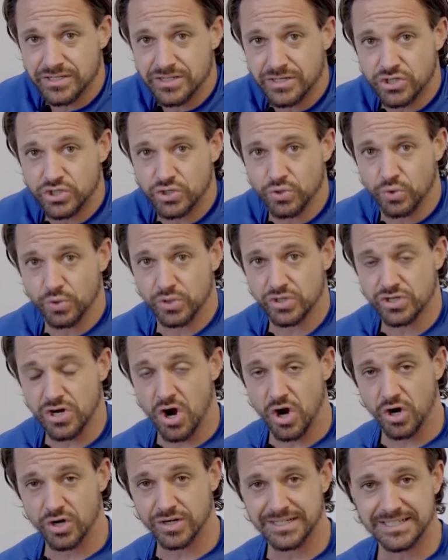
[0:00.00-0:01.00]
Shoulders
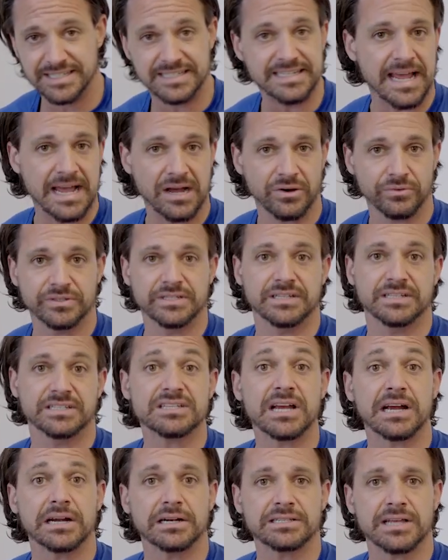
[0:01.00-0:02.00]
are down the
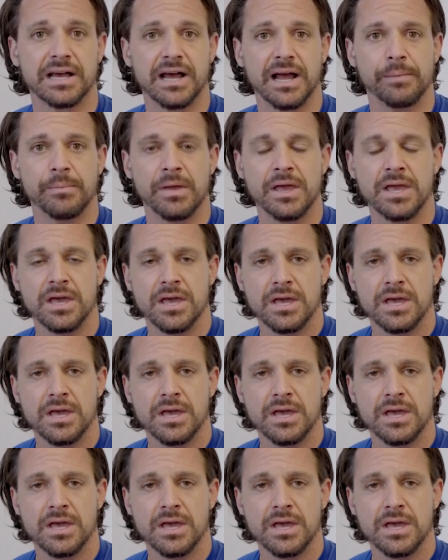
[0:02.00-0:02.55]
entire time.